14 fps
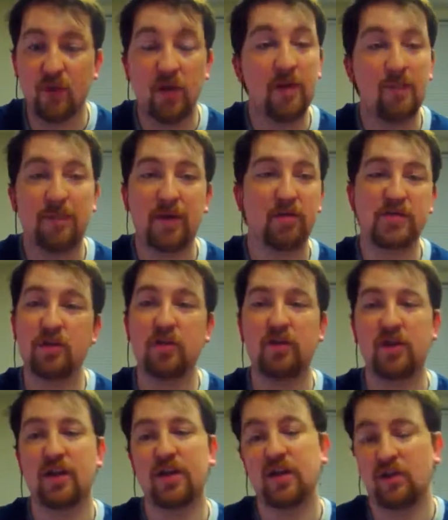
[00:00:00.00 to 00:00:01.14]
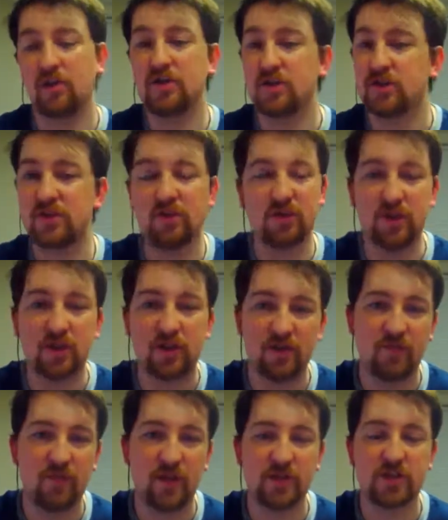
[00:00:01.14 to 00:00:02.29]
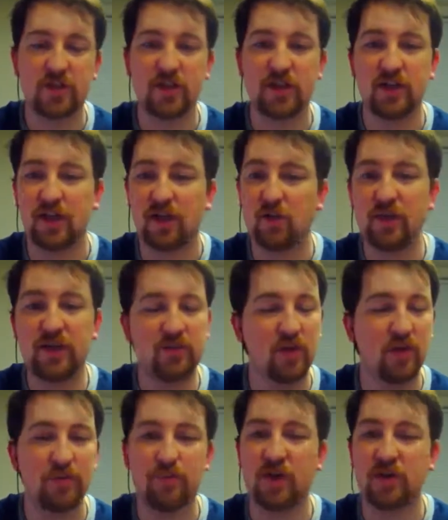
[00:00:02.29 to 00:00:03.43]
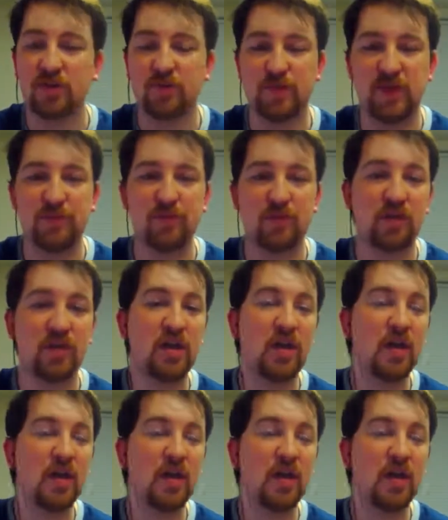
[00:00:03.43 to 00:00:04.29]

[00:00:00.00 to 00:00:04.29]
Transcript: But it was still, it's still a good convention. We saw a bunch of people.